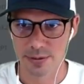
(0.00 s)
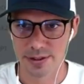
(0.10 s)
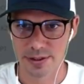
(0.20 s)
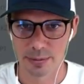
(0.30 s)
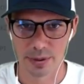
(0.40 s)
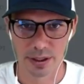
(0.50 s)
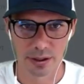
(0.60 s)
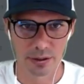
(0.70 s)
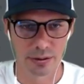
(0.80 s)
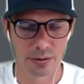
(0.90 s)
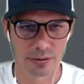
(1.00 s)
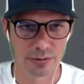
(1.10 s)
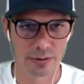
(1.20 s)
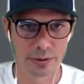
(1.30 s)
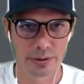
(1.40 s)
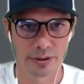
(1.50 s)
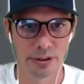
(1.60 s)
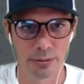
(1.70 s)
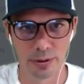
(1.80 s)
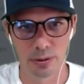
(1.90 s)
I'm just going to make a little folder
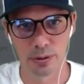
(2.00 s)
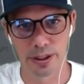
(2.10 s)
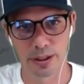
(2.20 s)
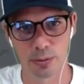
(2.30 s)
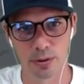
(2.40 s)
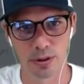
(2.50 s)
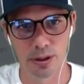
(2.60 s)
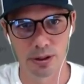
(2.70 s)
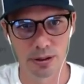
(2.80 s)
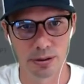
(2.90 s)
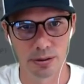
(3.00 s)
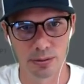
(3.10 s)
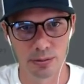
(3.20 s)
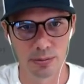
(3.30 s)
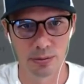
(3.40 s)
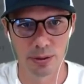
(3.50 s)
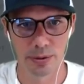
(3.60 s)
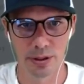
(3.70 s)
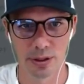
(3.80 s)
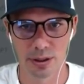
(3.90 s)
here real quick, and we'll call it
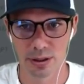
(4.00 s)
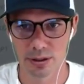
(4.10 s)
webinar.